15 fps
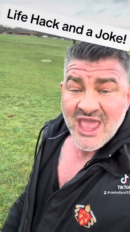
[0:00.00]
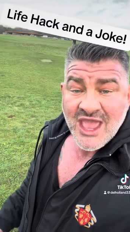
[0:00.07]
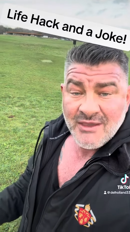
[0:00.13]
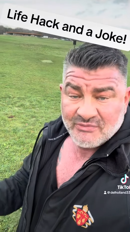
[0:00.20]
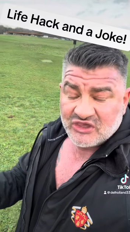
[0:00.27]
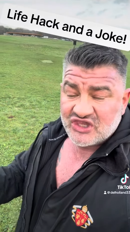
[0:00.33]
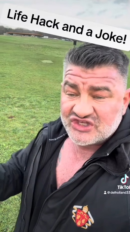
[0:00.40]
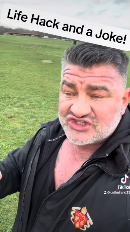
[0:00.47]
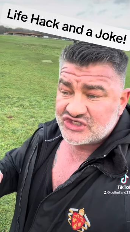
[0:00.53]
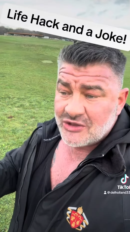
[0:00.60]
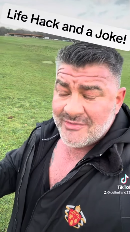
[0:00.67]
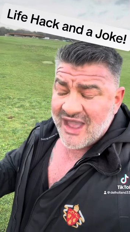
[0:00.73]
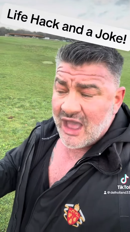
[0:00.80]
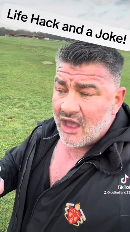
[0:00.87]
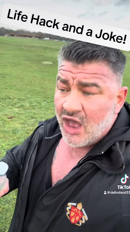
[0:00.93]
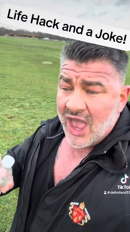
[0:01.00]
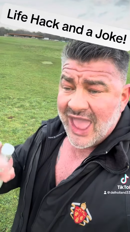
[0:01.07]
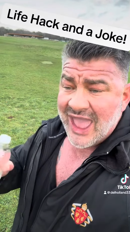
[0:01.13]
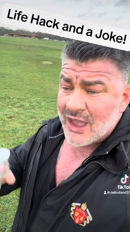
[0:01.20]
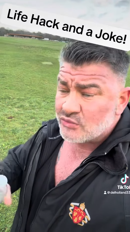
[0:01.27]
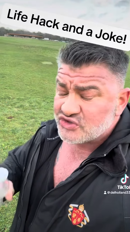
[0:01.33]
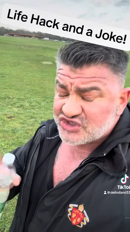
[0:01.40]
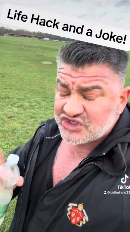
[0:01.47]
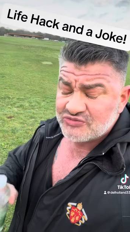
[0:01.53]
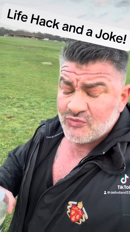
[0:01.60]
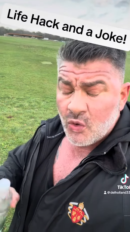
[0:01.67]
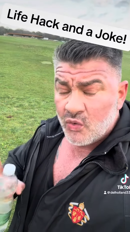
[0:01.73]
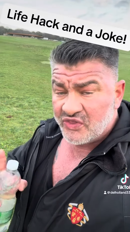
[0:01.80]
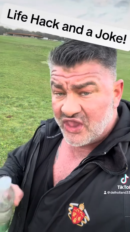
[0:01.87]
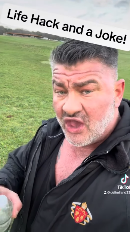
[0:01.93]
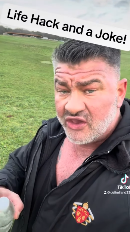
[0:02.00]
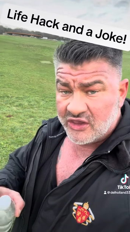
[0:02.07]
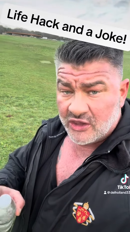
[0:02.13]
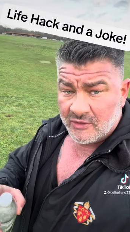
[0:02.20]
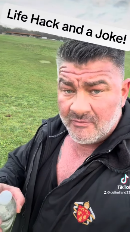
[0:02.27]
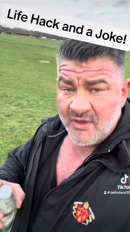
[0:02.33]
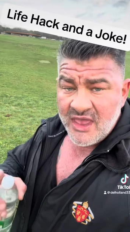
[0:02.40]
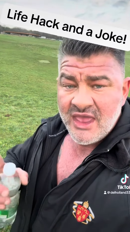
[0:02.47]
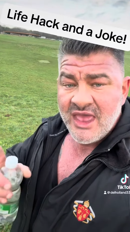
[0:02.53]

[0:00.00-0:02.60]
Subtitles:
Because no matter how small the item,